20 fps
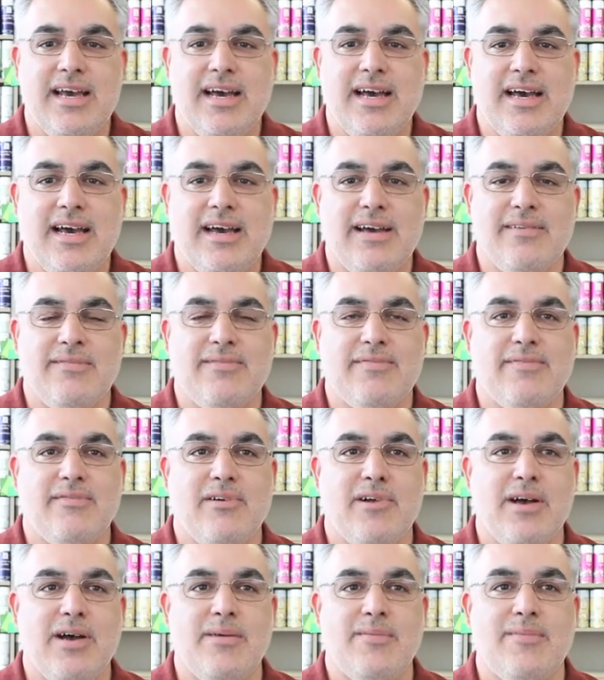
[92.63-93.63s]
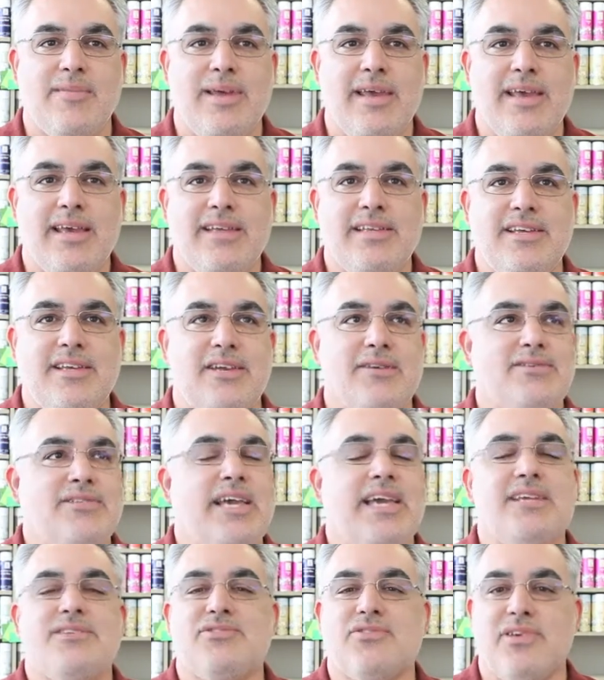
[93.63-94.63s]
uh, from, you know,
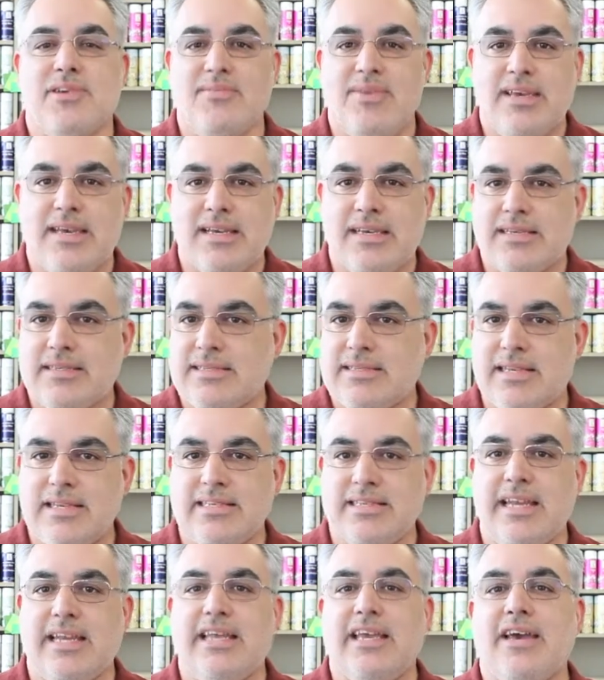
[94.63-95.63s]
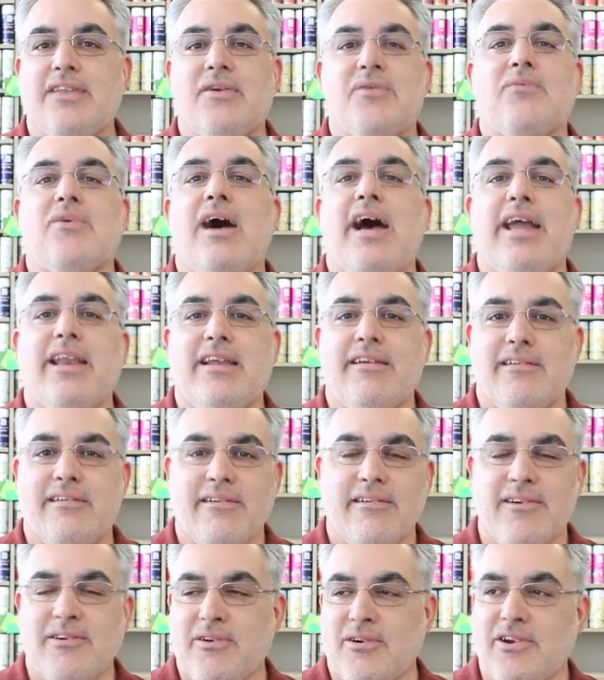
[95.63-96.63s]
daydreaming as, as any other
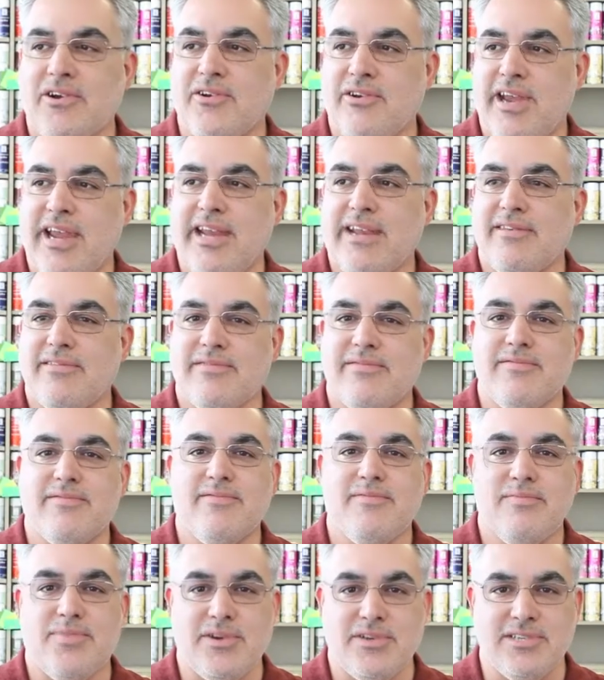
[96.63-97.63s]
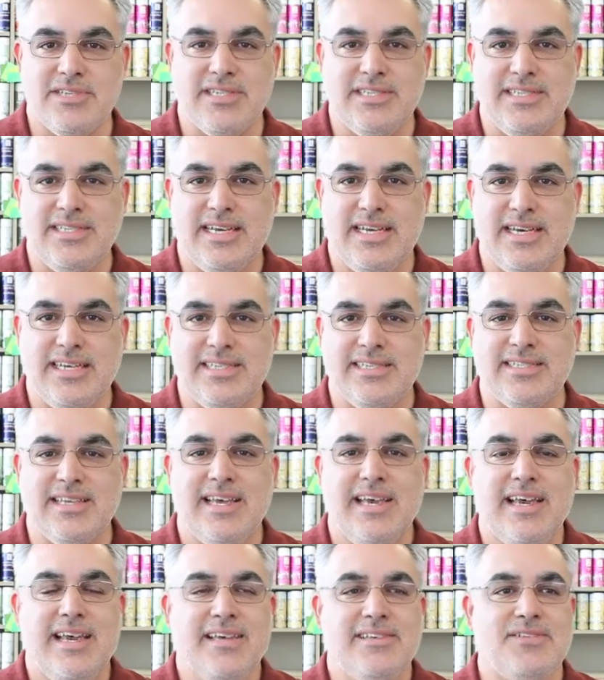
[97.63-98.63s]
writer or creative person does.
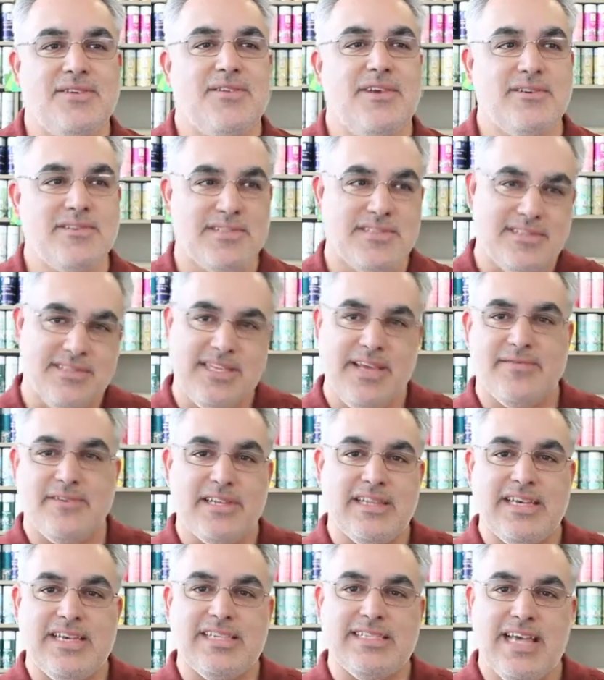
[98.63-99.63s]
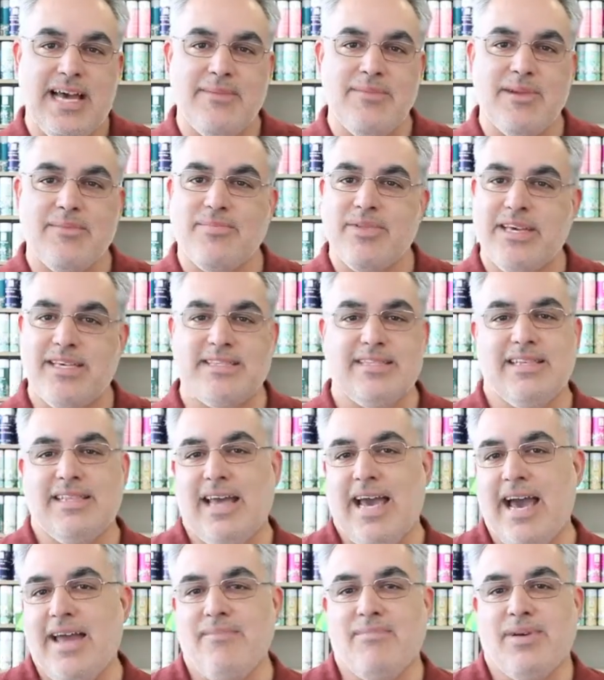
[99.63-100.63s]
So there's definitely a time and a place to
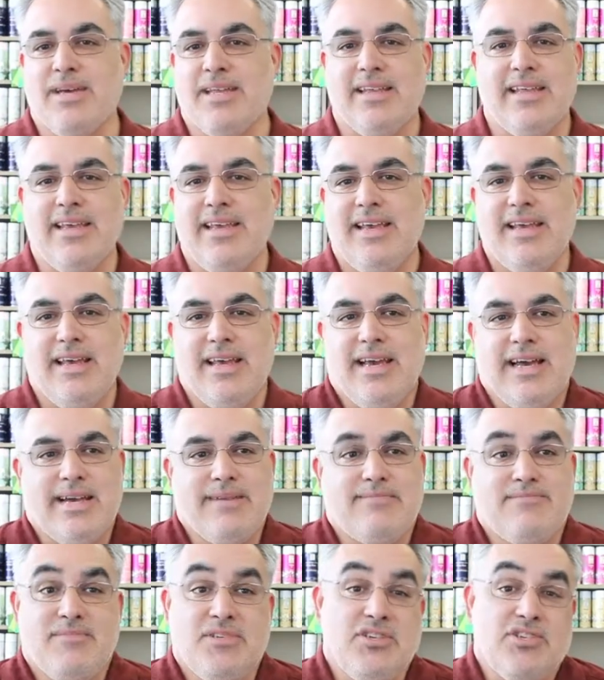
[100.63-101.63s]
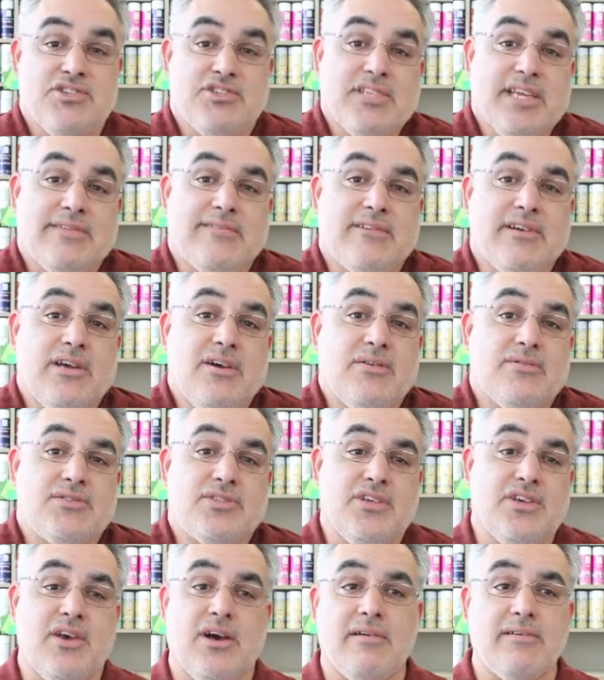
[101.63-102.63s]
that, but um, you just never know.
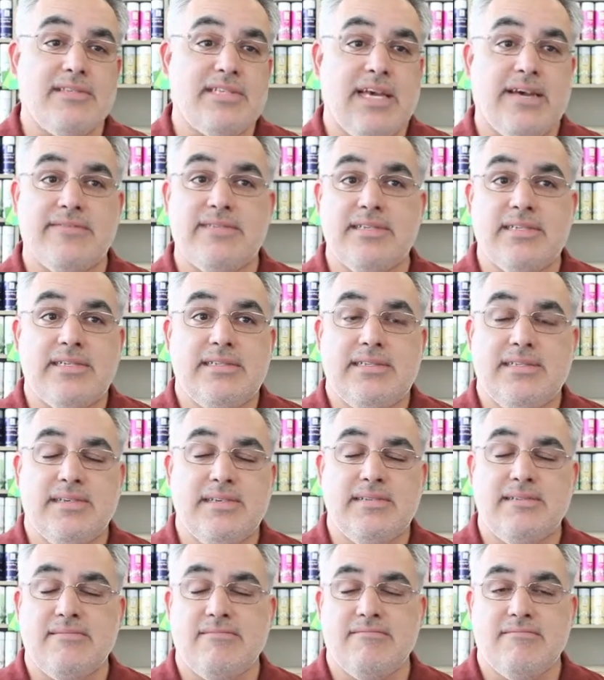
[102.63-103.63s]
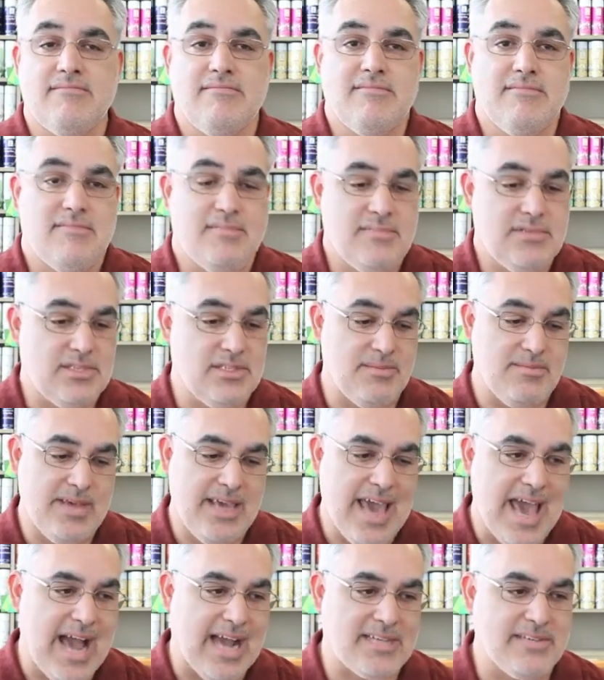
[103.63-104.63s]
So you always have to, to, to
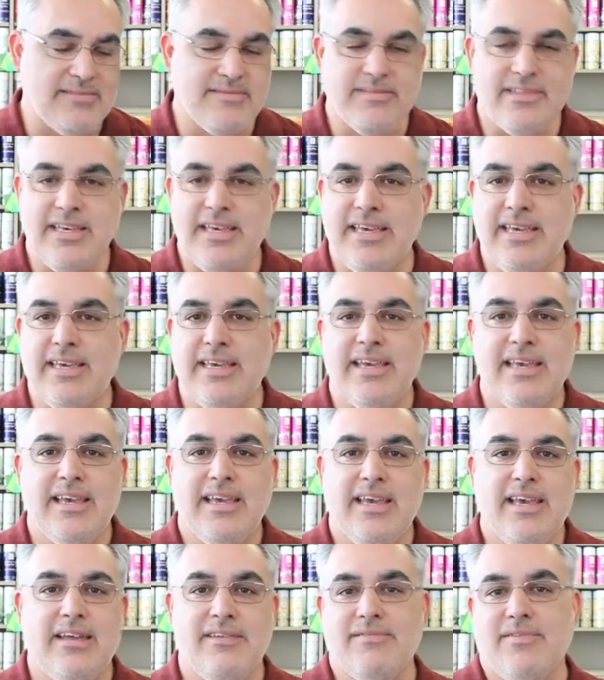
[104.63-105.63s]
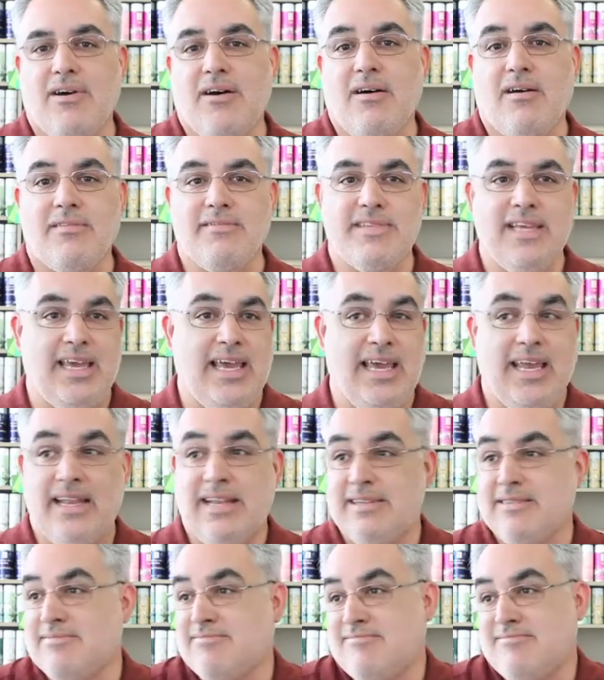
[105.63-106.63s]
be actively involved
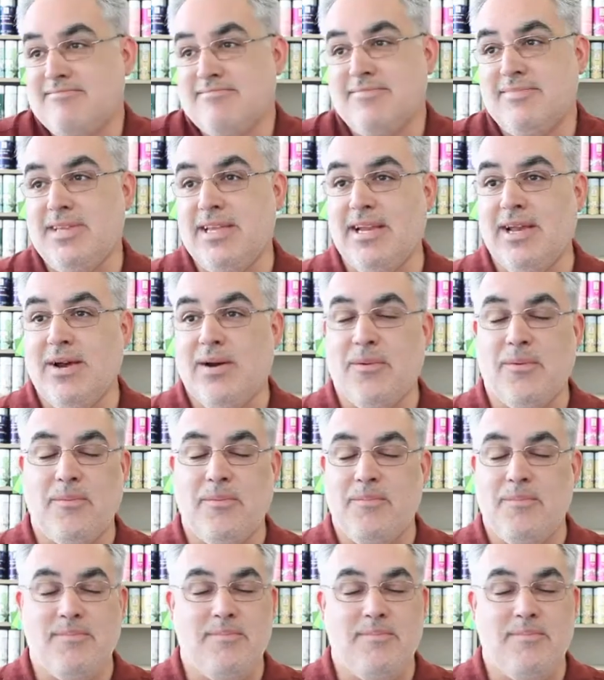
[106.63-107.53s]
and, you know,